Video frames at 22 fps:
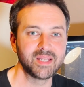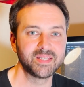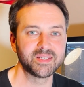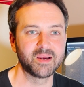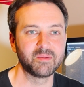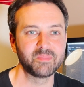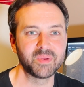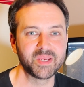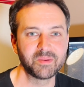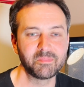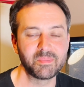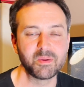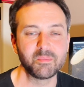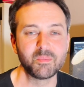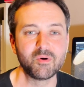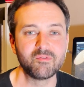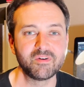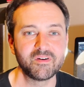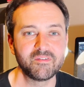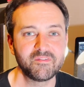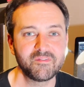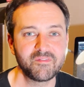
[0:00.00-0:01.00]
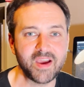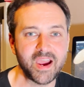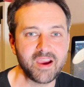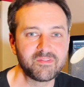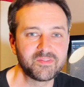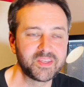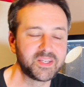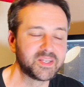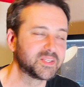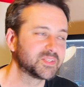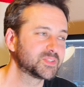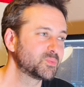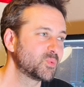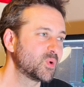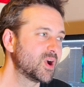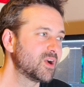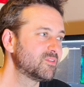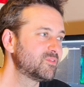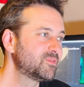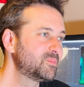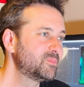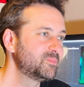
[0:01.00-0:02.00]
end up being a bit more of a faff than it's
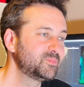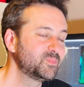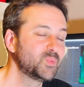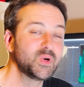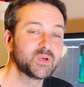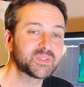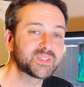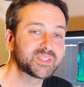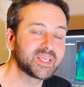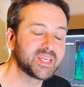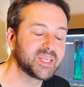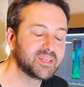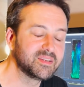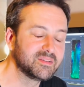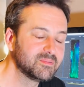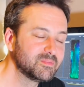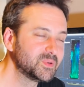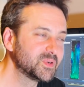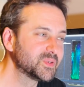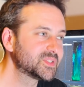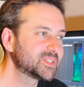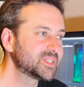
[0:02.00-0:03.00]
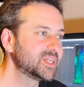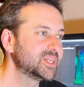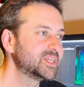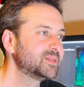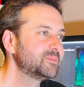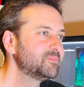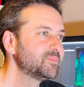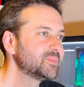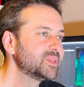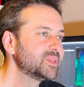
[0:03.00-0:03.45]
worth. We'll see, we'll see.